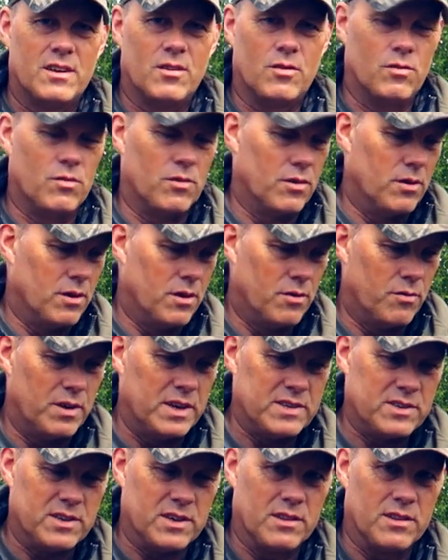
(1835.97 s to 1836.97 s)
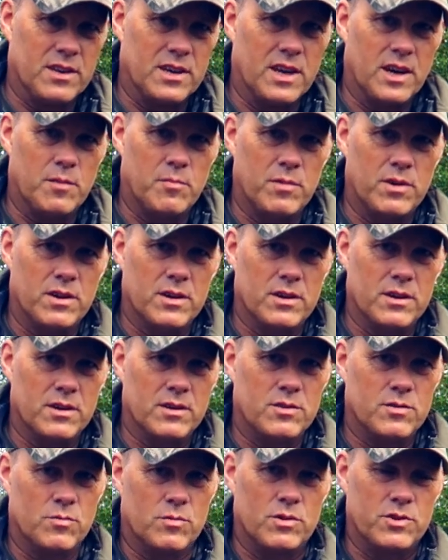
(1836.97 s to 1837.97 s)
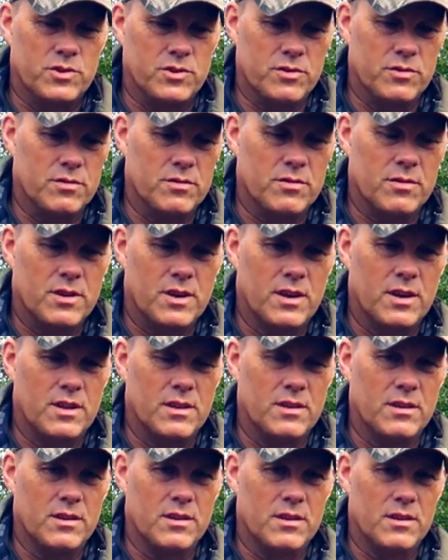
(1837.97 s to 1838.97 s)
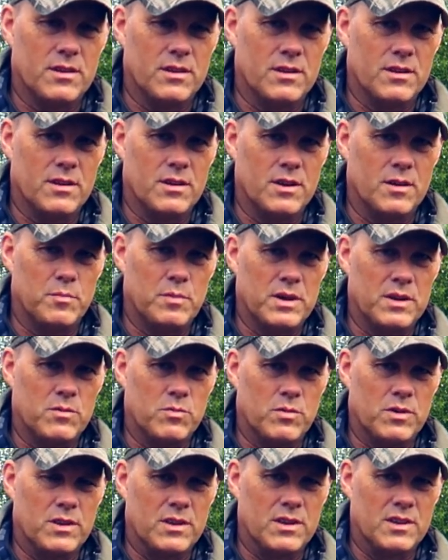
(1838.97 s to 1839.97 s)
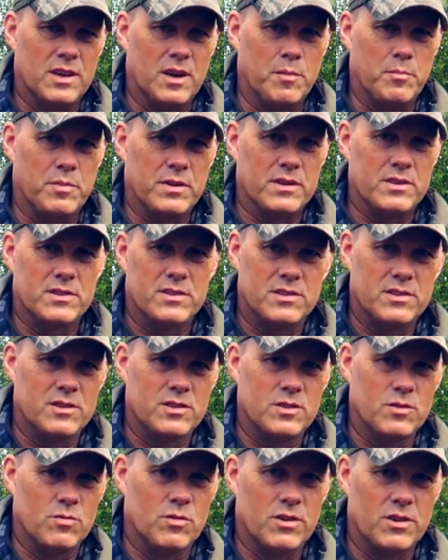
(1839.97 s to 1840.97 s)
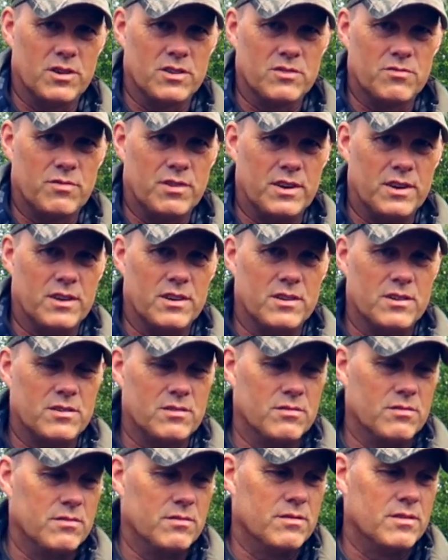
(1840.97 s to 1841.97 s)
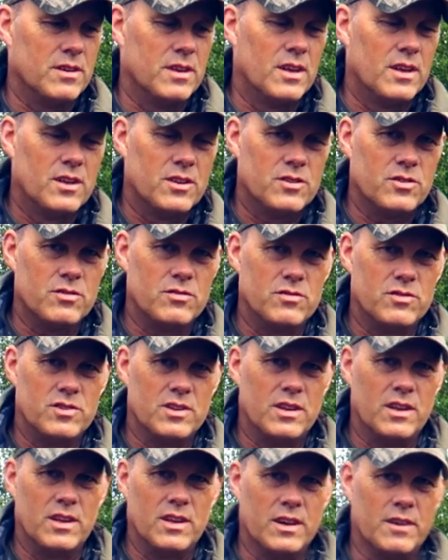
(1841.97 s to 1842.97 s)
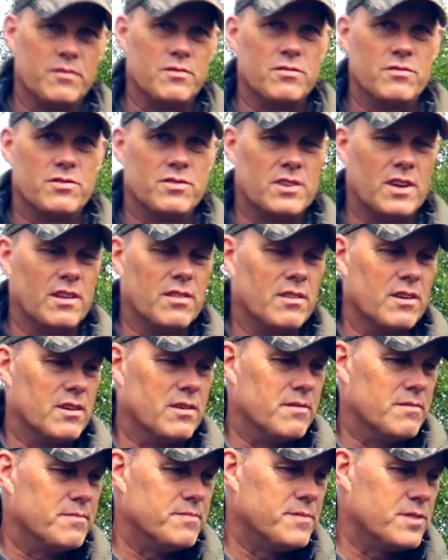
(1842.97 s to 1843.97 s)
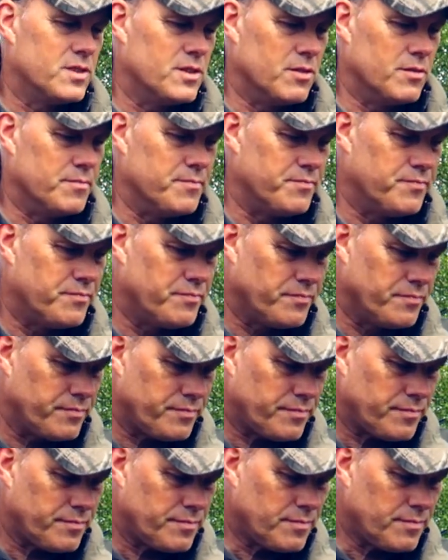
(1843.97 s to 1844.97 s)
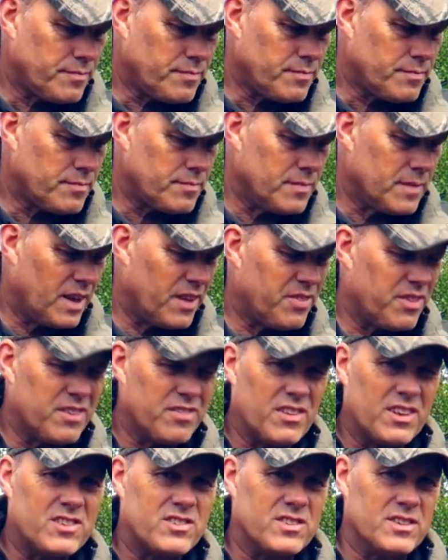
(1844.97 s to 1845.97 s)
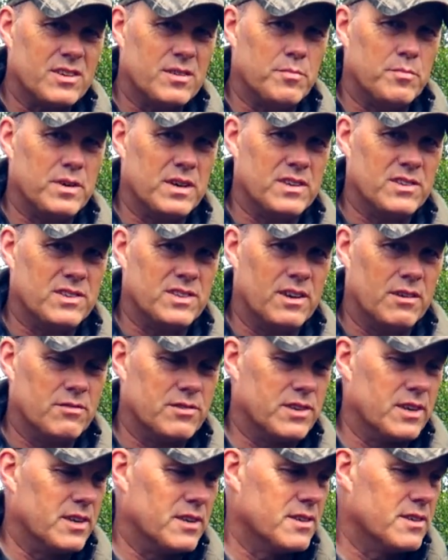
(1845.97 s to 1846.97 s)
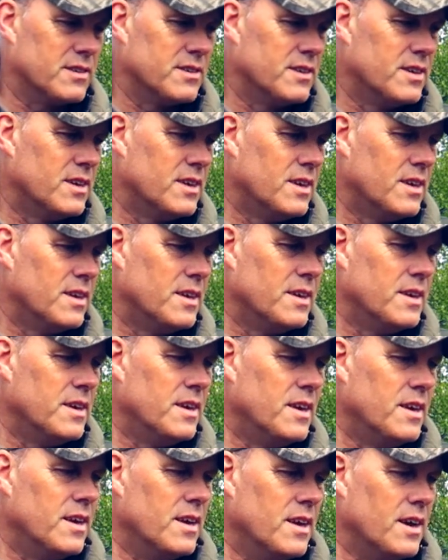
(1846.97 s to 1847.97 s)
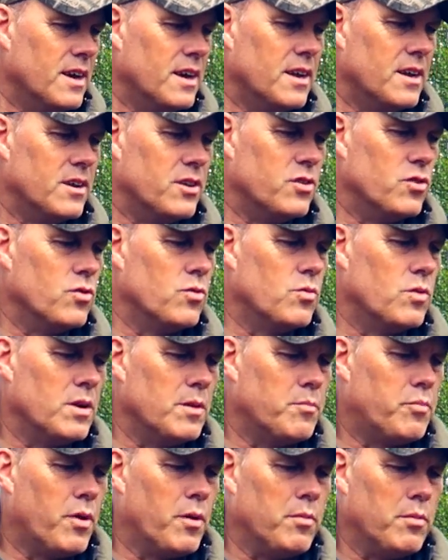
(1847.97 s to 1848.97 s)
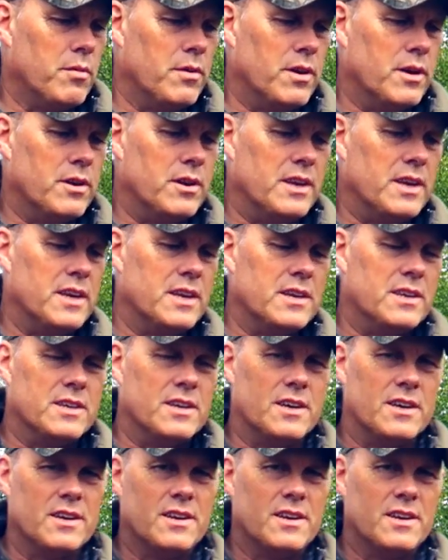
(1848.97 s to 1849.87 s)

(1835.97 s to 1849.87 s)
or resting the camera towards you, and I bet when it happens you are not ready to, so you still have to stand there. So I think that's the biggest downside, and you will probably need,